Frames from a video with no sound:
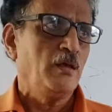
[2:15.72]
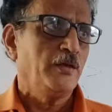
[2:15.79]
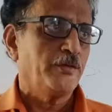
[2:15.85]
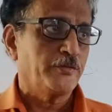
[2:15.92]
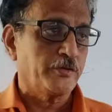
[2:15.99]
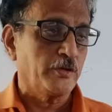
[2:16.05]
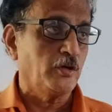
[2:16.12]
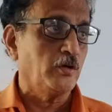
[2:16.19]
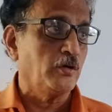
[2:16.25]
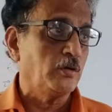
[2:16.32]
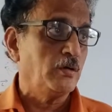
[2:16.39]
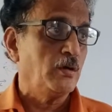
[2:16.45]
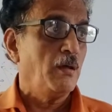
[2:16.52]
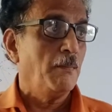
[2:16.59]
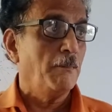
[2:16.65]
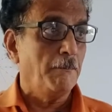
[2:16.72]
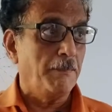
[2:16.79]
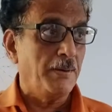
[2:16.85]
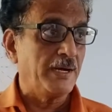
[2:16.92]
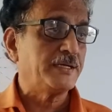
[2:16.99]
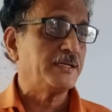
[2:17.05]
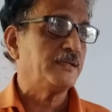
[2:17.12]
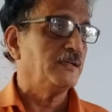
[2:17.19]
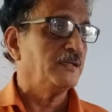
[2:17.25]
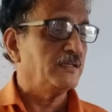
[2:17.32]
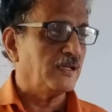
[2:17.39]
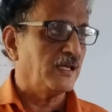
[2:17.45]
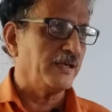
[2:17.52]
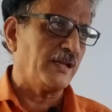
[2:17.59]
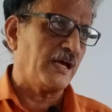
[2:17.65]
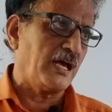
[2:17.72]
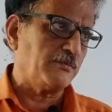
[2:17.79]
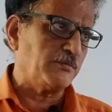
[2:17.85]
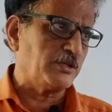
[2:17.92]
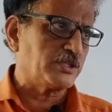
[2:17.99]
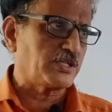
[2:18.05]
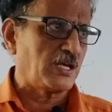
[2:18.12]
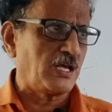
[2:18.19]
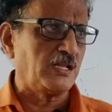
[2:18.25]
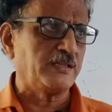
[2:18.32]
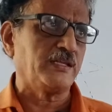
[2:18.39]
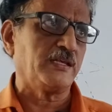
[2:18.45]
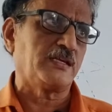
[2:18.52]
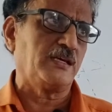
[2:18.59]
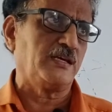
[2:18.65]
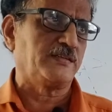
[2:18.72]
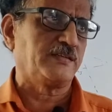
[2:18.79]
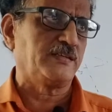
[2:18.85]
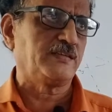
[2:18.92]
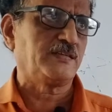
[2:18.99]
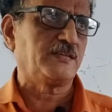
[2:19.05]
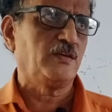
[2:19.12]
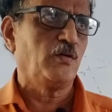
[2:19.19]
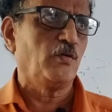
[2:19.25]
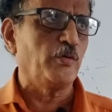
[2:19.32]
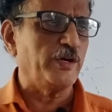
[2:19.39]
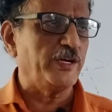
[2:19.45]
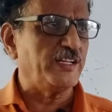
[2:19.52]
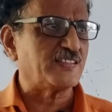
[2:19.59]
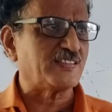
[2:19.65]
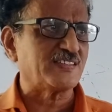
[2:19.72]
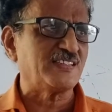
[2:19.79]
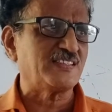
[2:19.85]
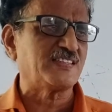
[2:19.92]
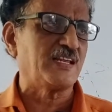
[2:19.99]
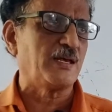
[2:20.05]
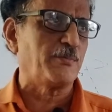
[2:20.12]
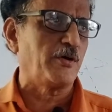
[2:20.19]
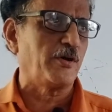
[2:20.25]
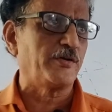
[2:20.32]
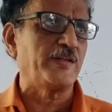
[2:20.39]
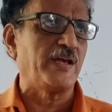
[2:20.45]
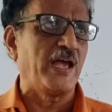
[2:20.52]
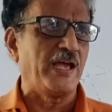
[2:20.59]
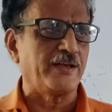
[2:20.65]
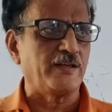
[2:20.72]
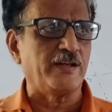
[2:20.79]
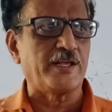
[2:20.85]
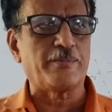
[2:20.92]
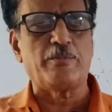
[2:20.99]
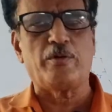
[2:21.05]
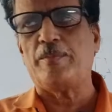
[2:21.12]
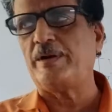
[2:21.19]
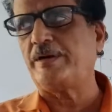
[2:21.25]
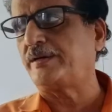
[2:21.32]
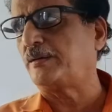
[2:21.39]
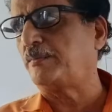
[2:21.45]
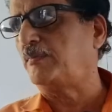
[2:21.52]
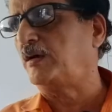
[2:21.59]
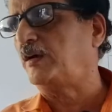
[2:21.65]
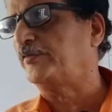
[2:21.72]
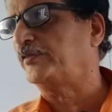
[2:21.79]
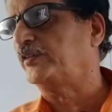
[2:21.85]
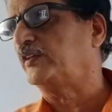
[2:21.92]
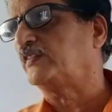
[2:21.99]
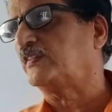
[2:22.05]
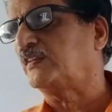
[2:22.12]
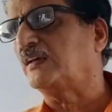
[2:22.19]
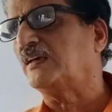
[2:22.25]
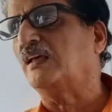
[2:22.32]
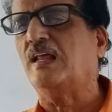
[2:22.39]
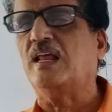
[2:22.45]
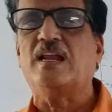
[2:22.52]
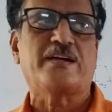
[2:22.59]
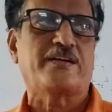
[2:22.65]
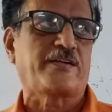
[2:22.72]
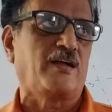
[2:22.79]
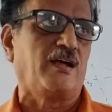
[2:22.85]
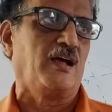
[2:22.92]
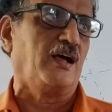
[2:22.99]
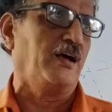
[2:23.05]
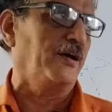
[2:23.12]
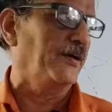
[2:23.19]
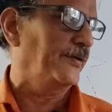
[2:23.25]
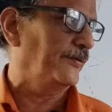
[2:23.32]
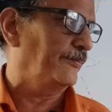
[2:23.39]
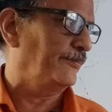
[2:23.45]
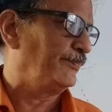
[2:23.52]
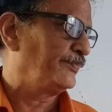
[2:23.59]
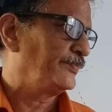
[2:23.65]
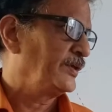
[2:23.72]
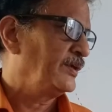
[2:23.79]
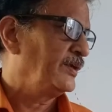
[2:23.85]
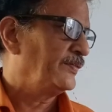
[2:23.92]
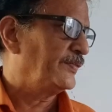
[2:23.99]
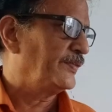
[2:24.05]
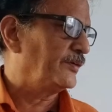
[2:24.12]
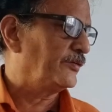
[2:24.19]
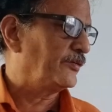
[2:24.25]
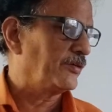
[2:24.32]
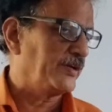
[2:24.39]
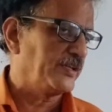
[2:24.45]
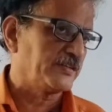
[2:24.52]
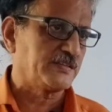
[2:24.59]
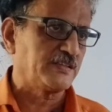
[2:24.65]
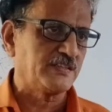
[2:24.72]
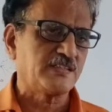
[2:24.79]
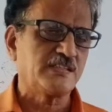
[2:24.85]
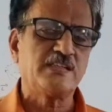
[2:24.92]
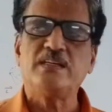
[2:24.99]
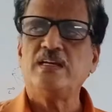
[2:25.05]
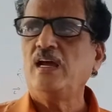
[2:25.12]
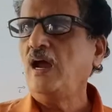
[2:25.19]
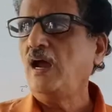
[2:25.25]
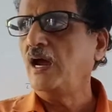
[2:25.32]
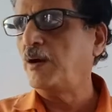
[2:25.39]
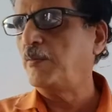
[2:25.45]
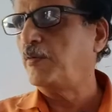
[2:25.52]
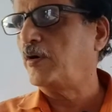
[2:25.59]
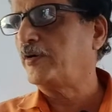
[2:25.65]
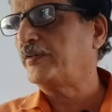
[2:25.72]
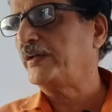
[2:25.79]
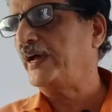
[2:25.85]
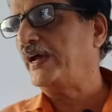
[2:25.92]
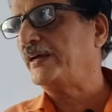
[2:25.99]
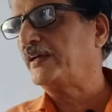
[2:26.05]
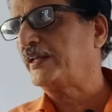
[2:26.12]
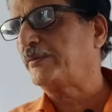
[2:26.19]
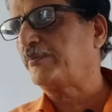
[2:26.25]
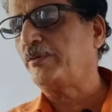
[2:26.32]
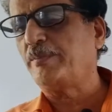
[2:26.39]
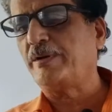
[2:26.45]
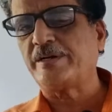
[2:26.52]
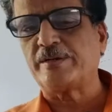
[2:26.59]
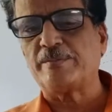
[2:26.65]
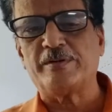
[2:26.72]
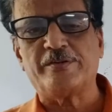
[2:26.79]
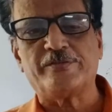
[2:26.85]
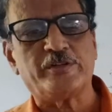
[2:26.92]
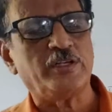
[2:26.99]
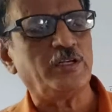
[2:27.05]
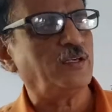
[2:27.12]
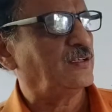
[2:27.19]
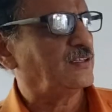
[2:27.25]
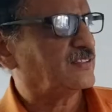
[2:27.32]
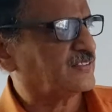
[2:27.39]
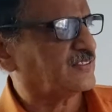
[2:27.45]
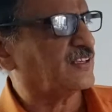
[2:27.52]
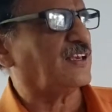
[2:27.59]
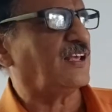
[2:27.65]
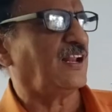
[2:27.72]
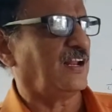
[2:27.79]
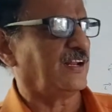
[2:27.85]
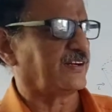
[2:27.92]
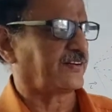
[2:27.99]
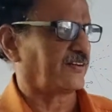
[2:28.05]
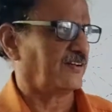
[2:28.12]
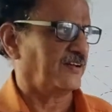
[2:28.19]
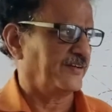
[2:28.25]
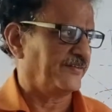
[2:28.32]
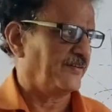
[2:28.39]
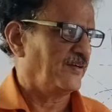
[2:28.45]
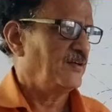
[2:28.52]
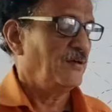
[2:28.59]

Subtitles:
So, but in almost all the cases, we discussed about the angular momentum of the single electron. We discussed about the angular momentum of the single electron.